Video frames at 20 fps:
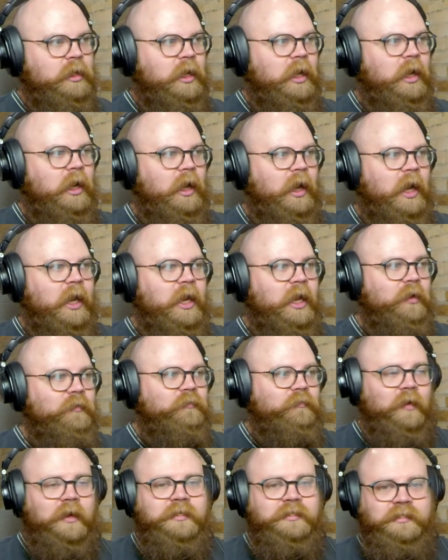Uh, I have
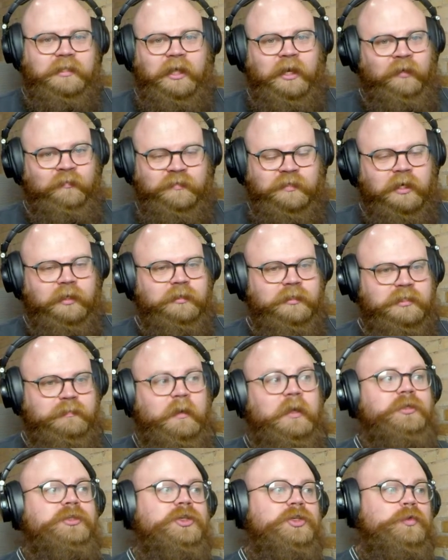friends that have done
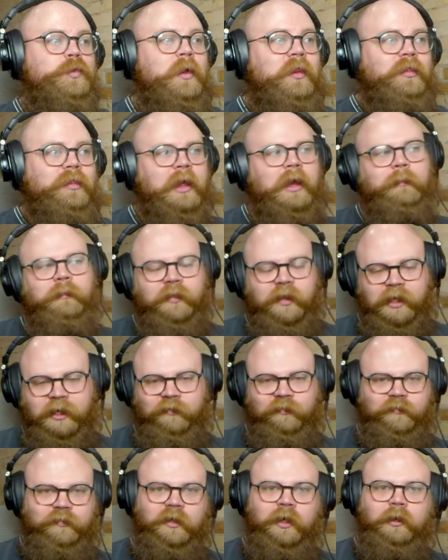sponsors with them that
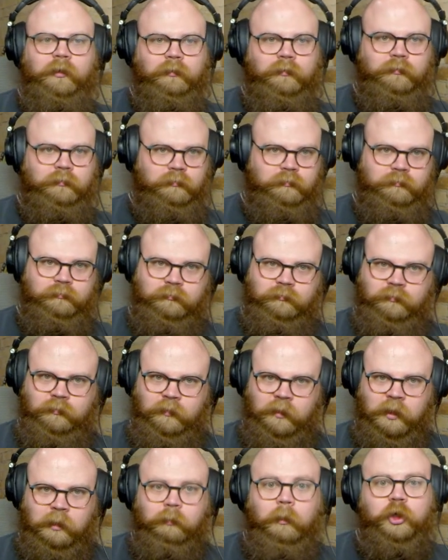have done
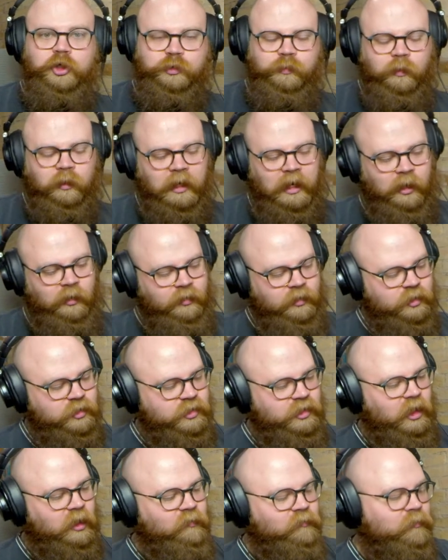much more out there
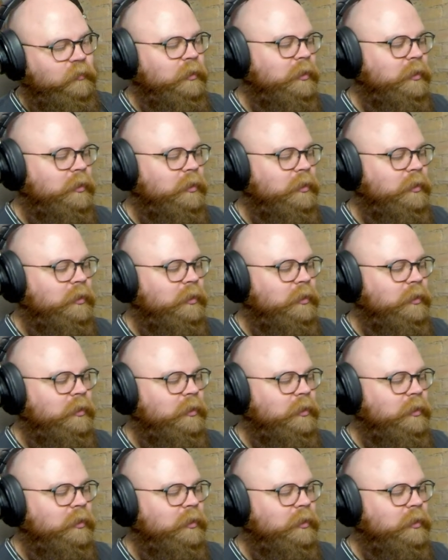stuff.